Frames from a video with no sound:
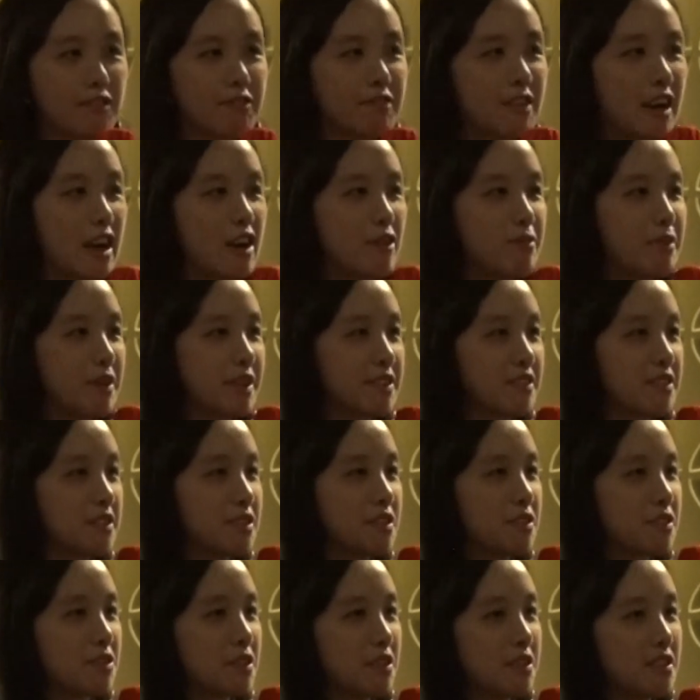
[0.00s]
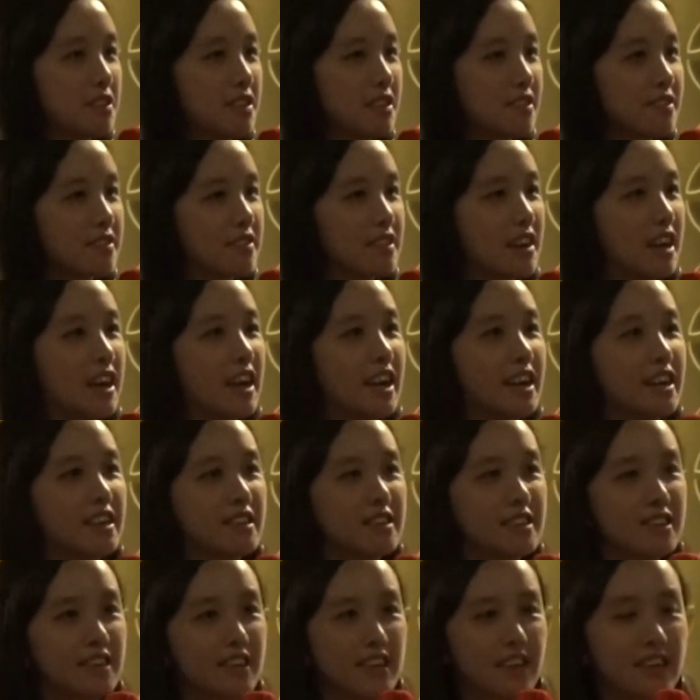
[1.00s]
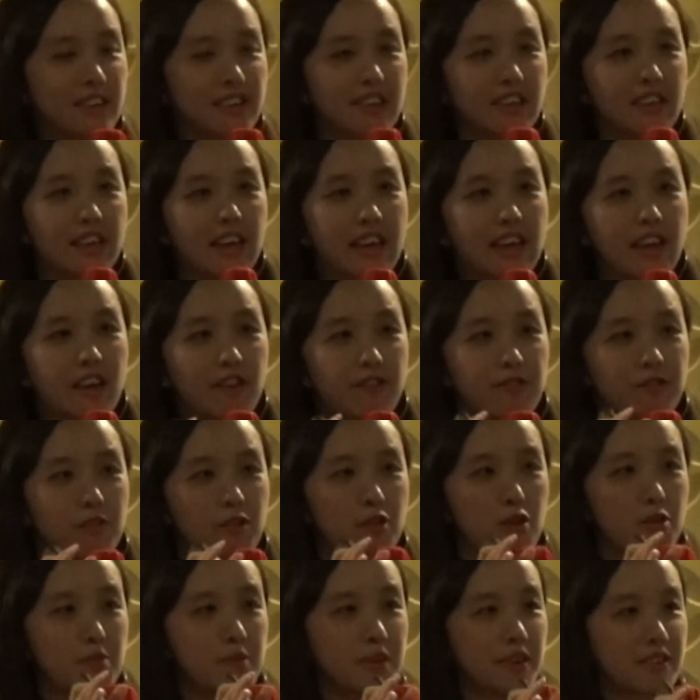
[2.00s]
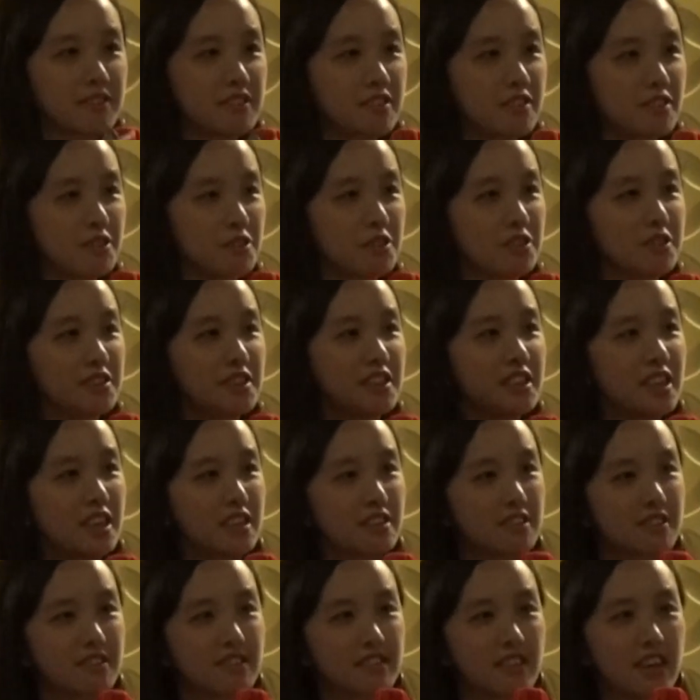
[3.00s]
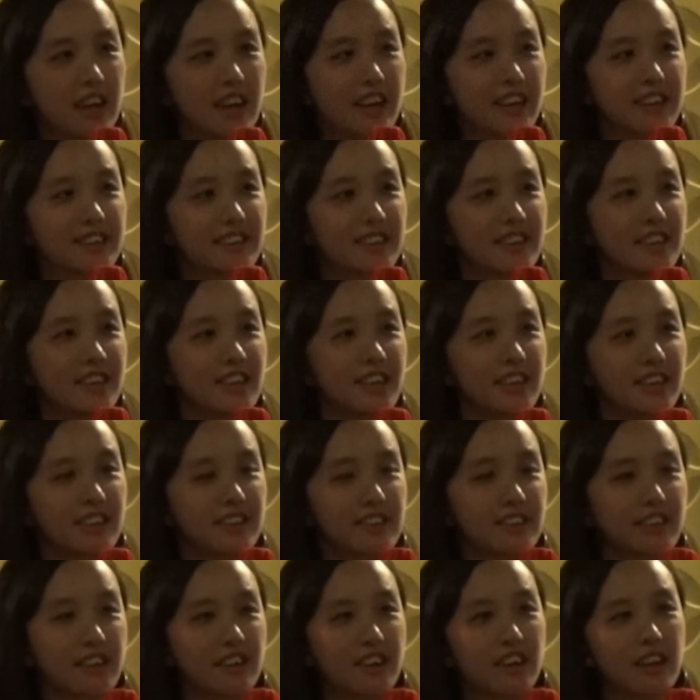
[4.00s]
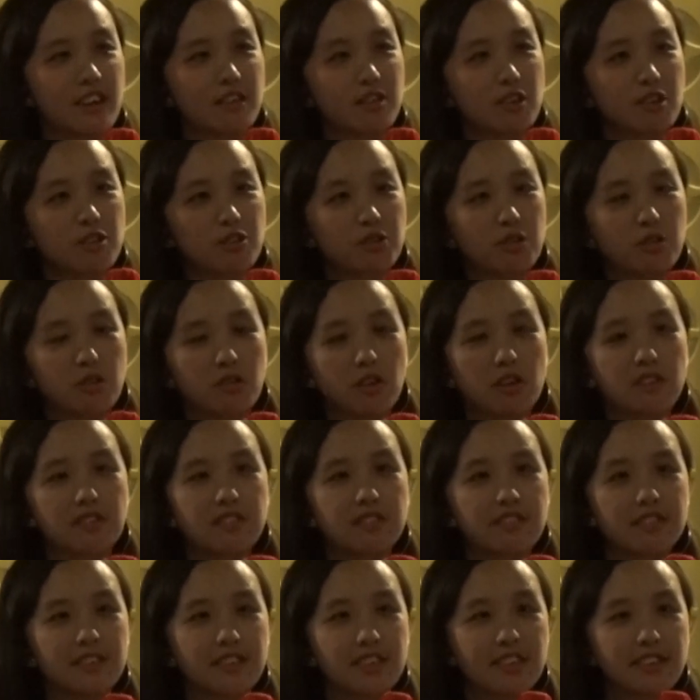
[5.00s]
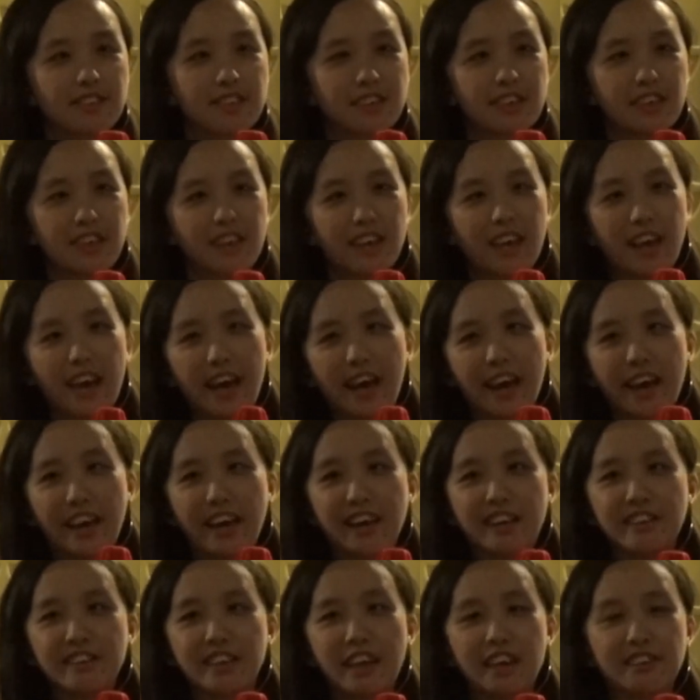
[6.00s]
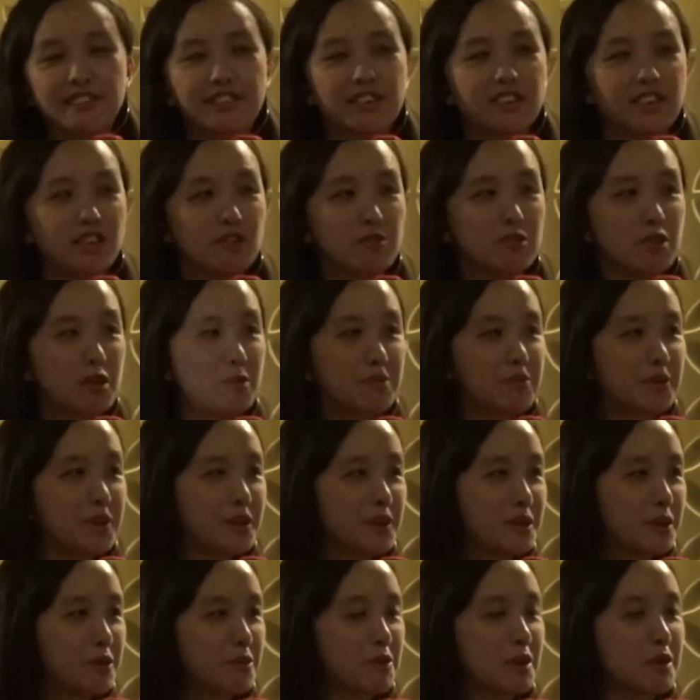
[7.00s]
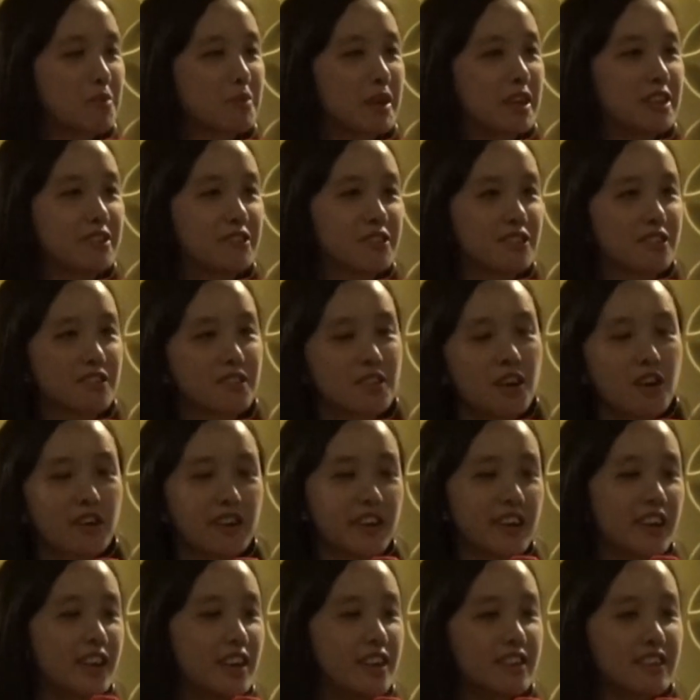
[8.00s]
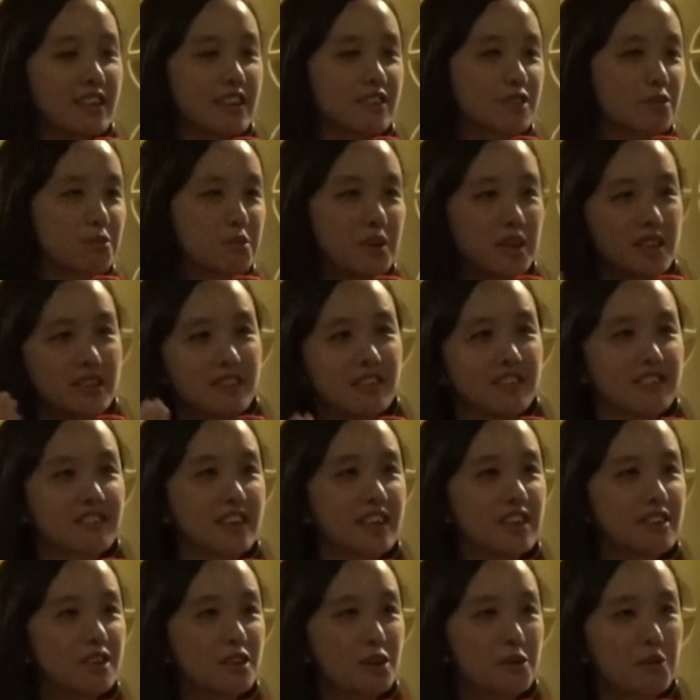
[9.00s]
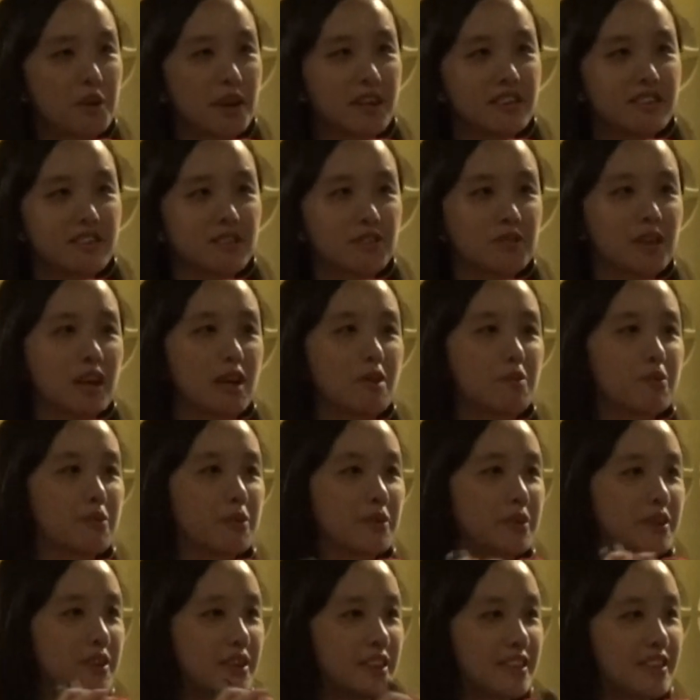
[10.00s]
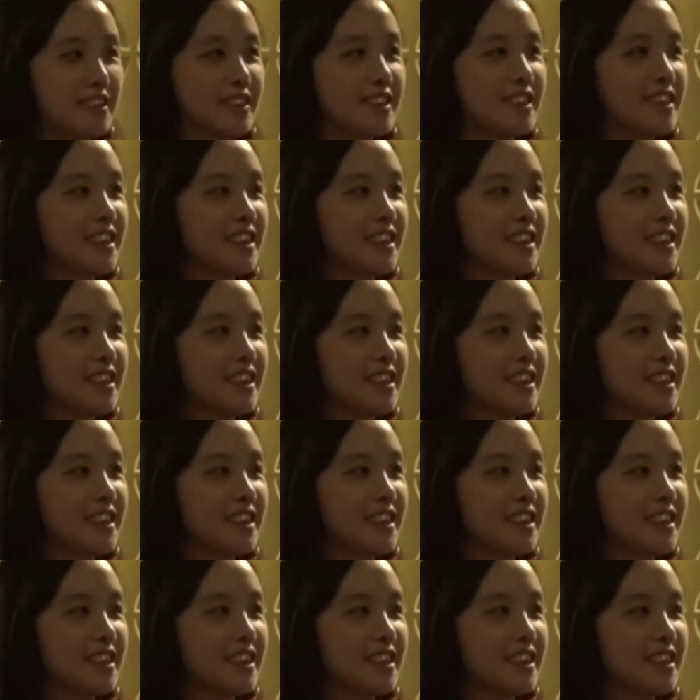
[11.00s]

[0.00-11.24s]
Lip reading: 5 pixels on this side, and then I have 4 pixels on the other side. They are not so consistent. And as a developer, we might just, okay, that's what designer wants, so I put in